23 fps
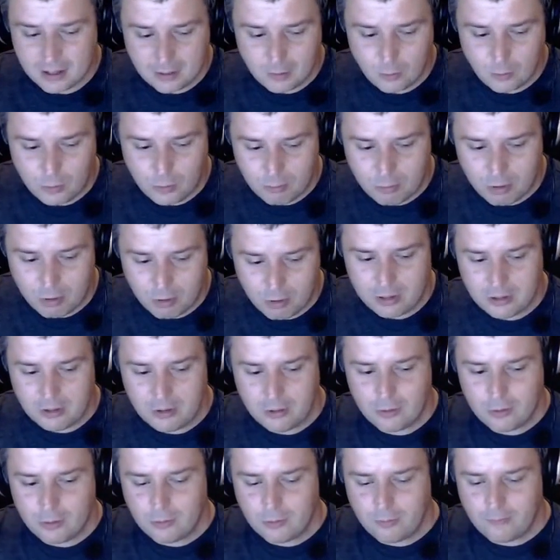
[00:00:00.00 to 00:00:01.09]
We bought a
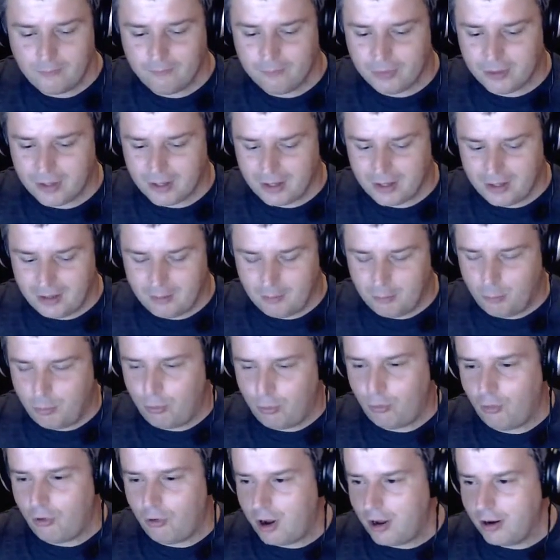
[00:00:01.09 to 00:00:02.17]
new
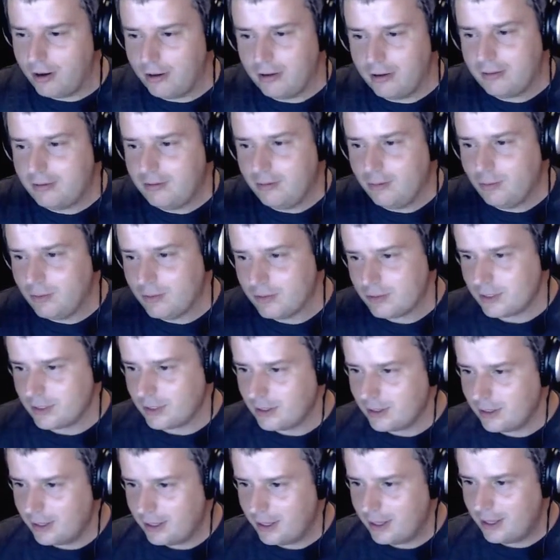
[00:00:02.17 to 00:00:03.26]
product.
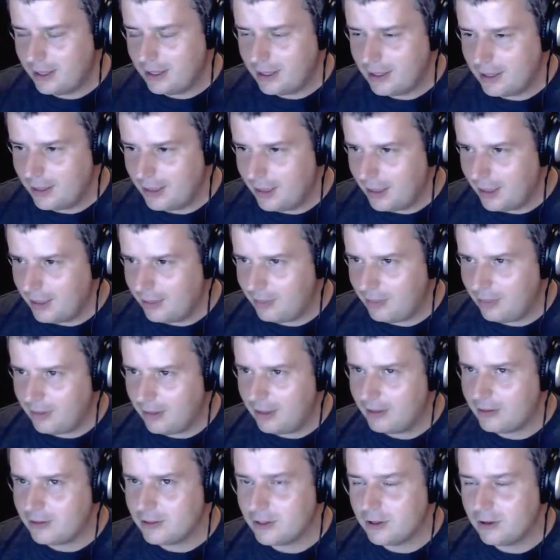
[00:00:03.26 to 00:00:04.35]

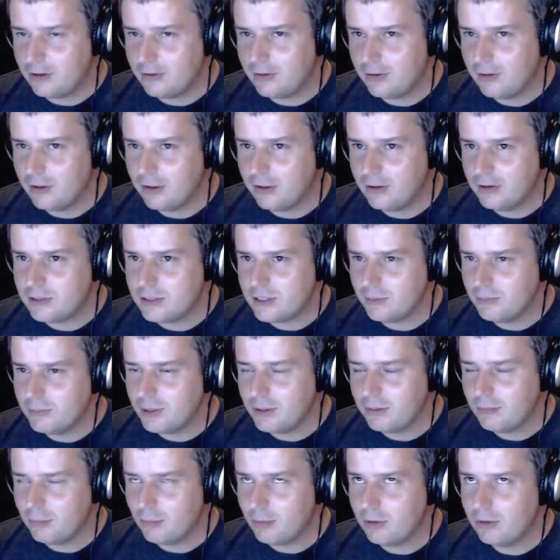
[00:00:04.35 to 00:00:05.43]
It's something
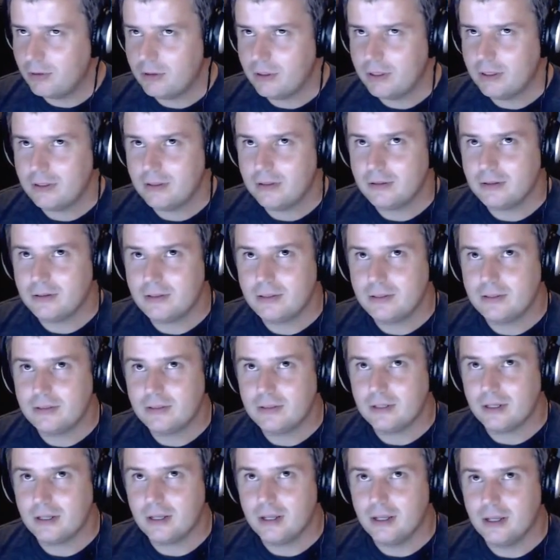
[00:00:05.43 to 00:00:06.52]
Merlin's
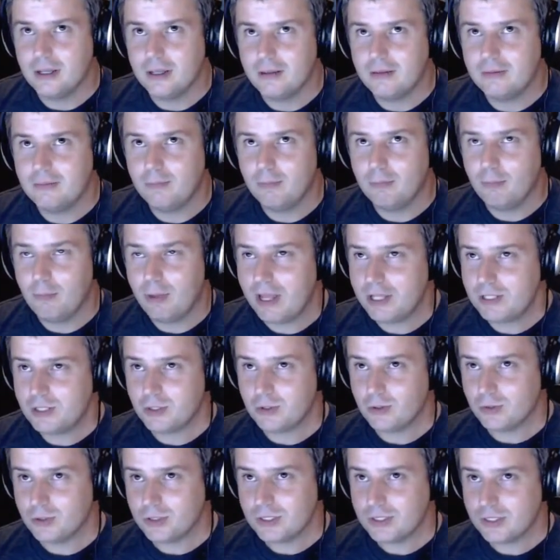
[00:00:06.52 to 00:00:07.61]
magical
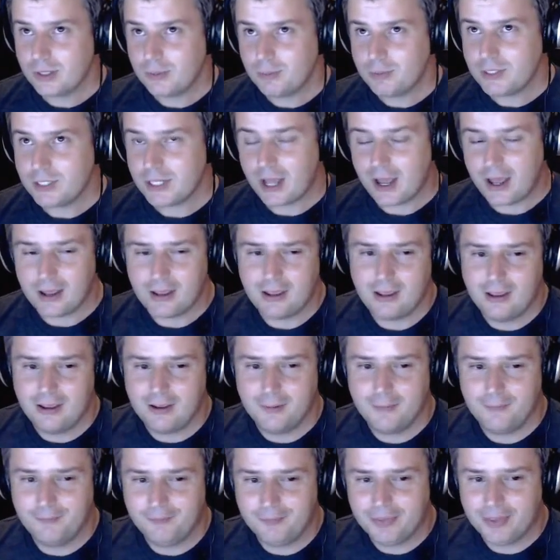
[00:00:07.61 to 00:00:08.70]
sleep sack.
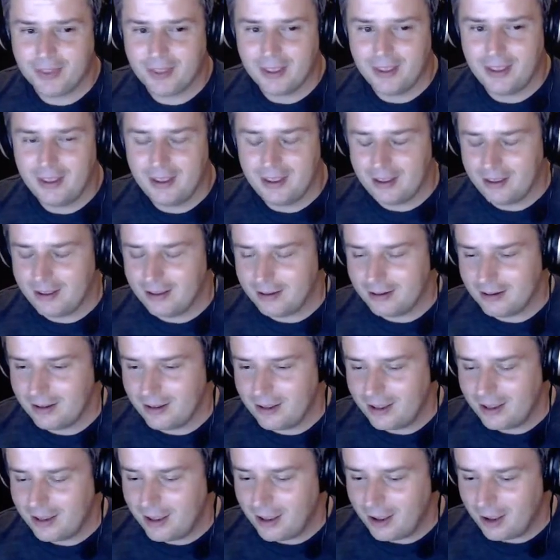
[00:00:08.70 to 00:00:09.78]
And
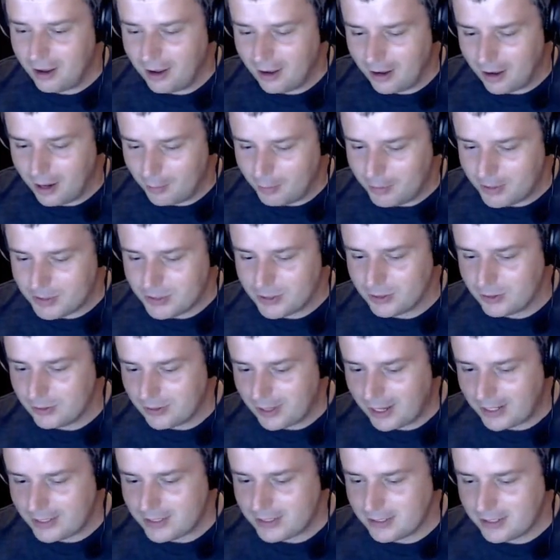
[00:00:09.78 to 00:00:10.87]
up until
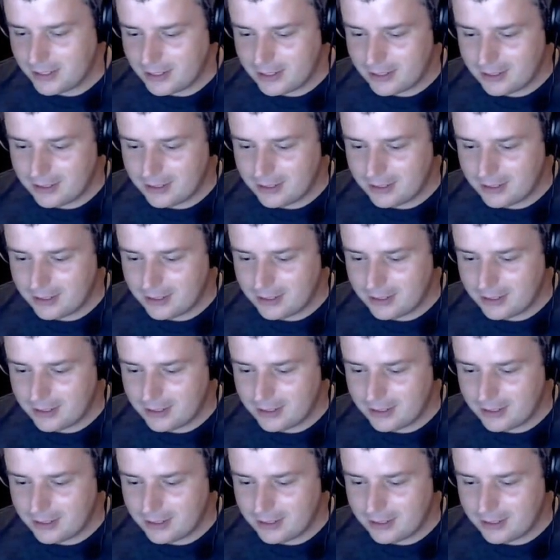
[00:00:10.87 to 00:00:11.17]
last night,